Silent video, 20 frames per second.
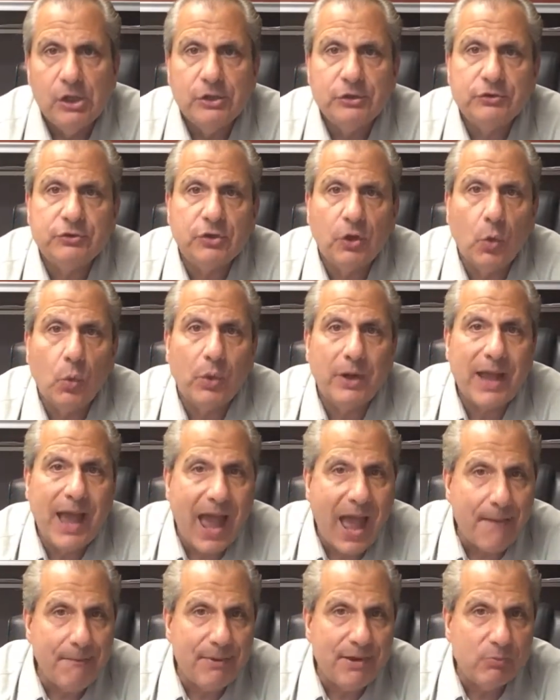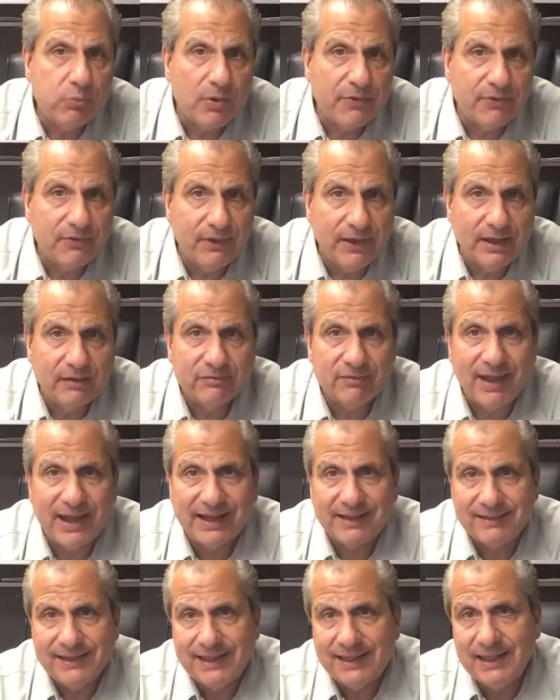So what happened with things
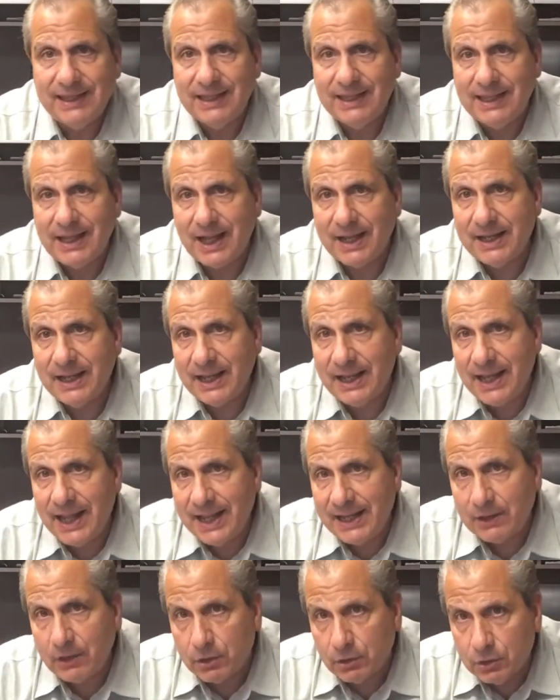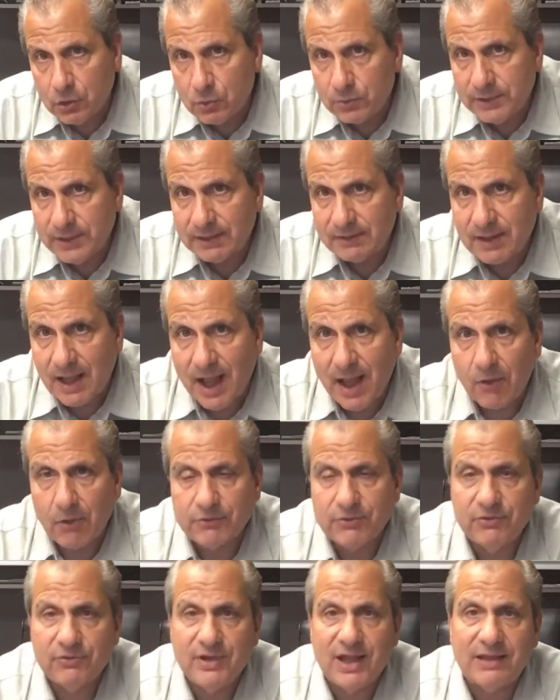like leaky gut and gluten
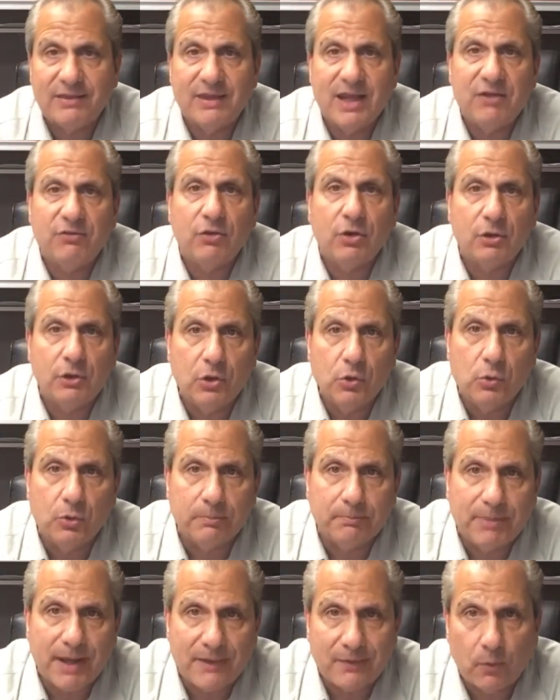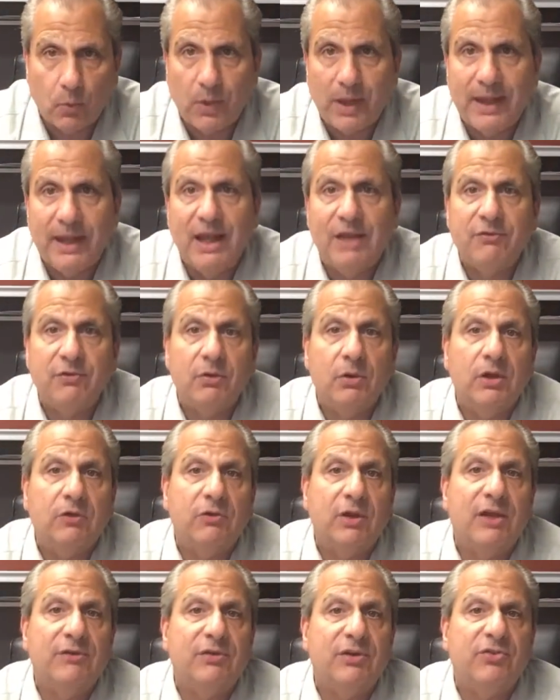intolerance is that this gluten, by the way, is
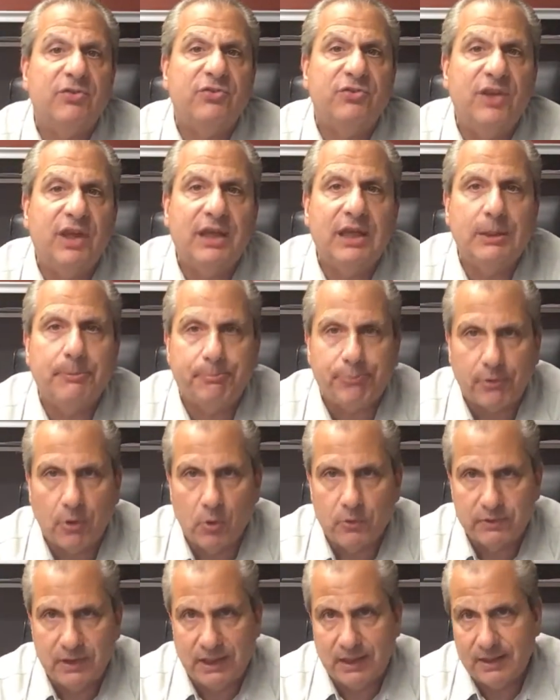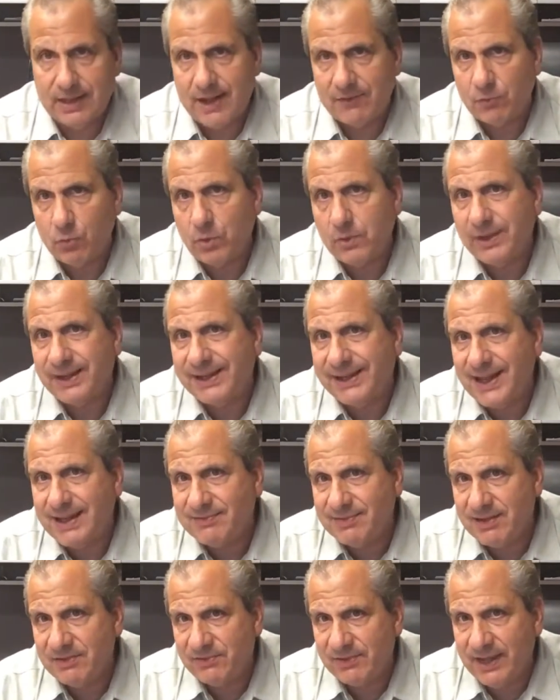a sticky protein. That's where it
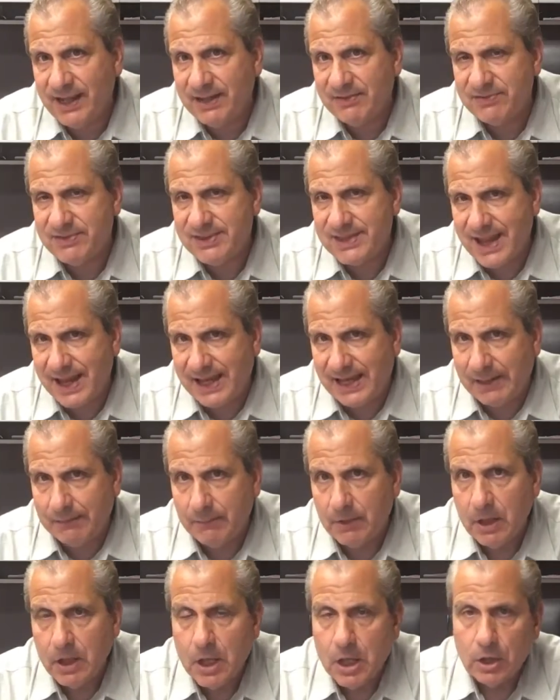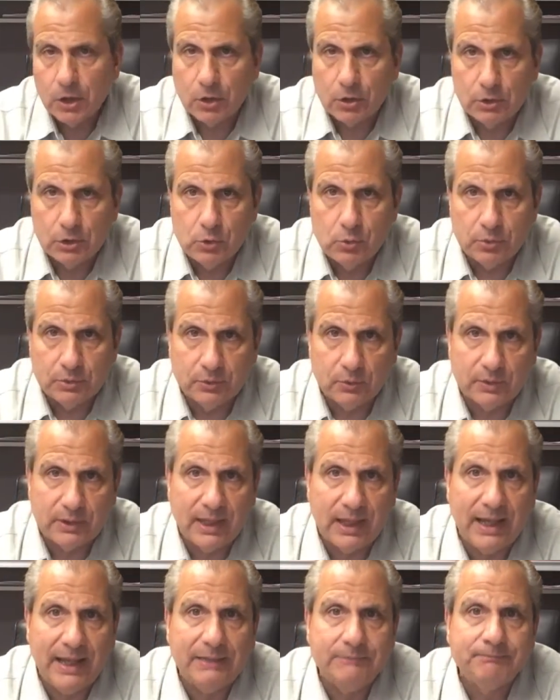gets its name, gluten,
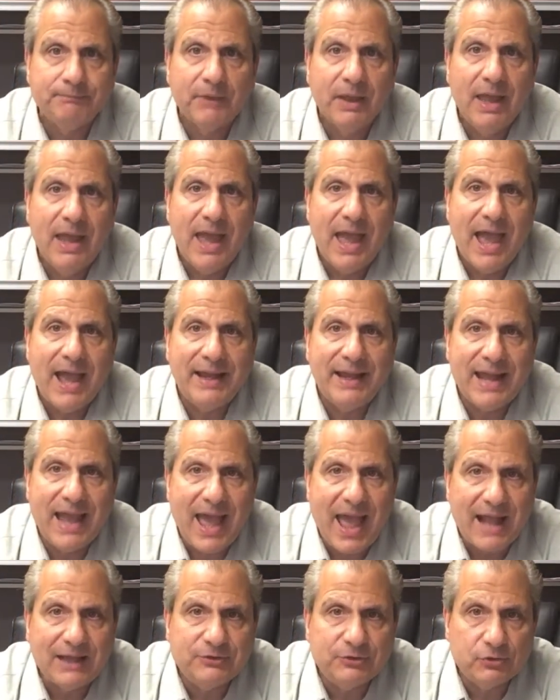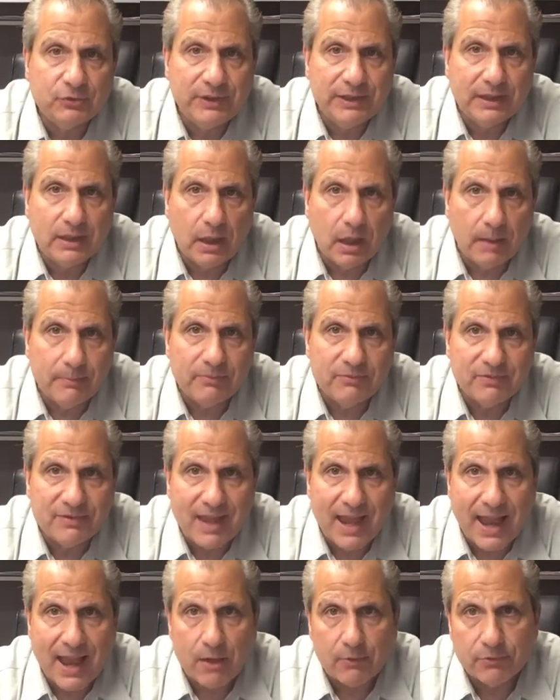okay? And it actually comes
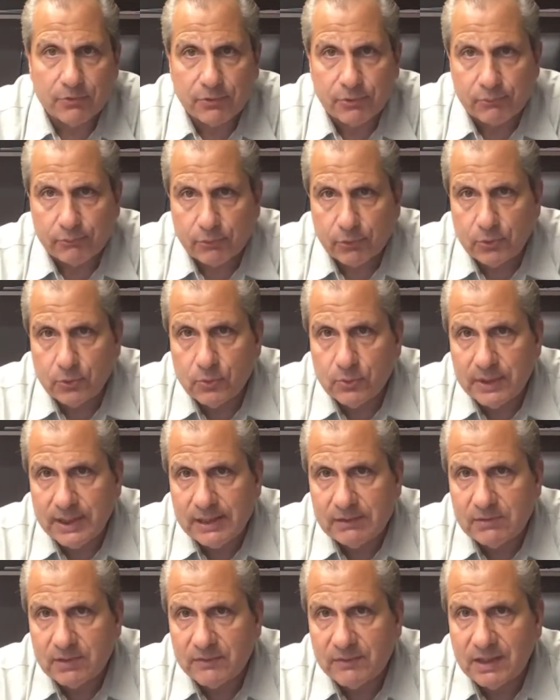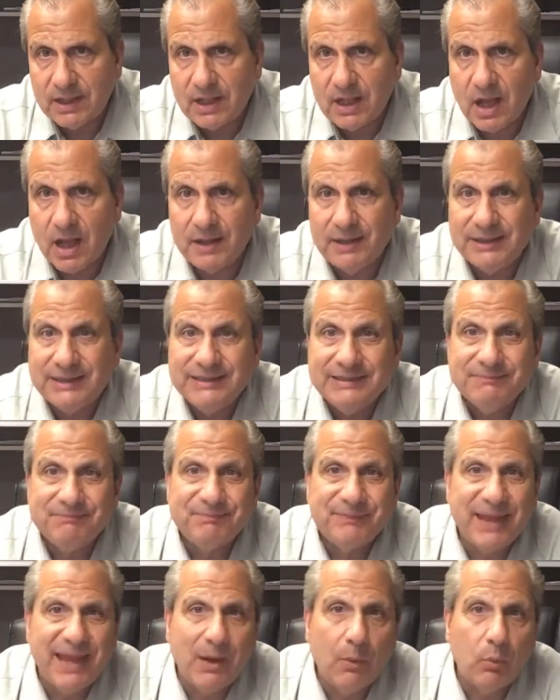down through into the gut
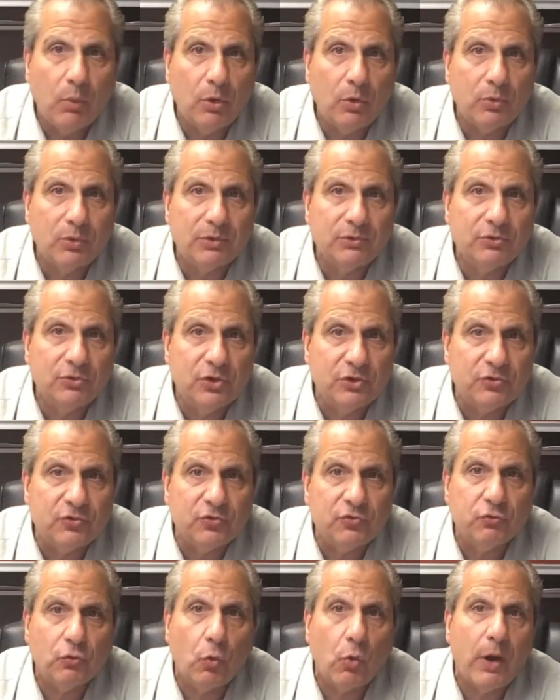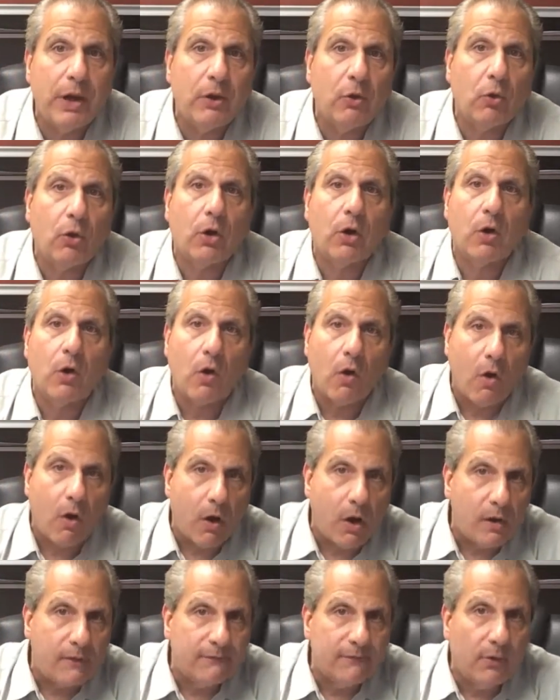and will destroy or
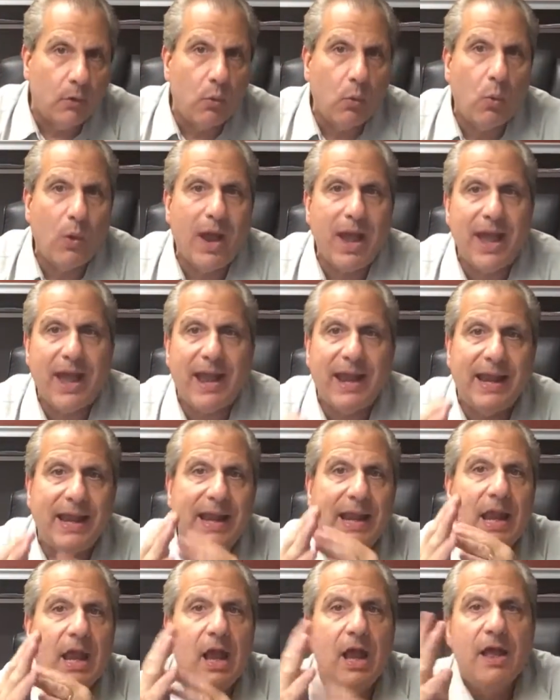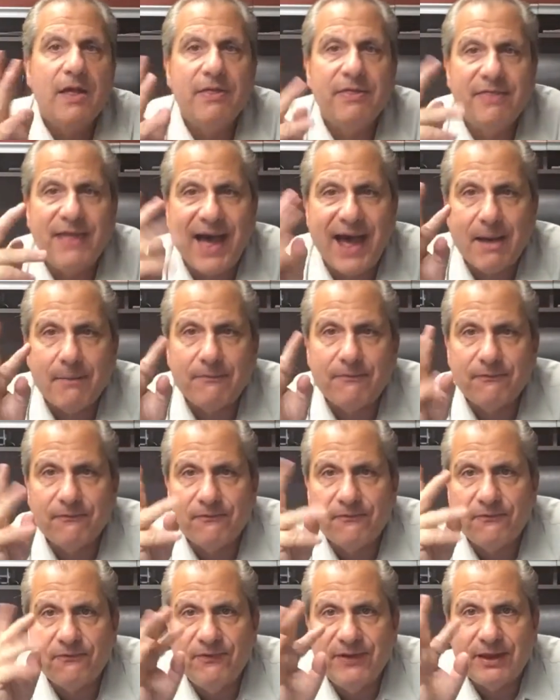carve away that
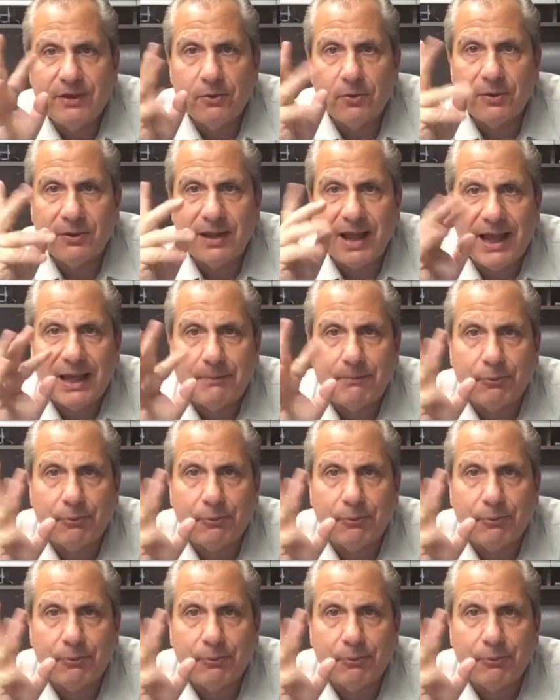finger-like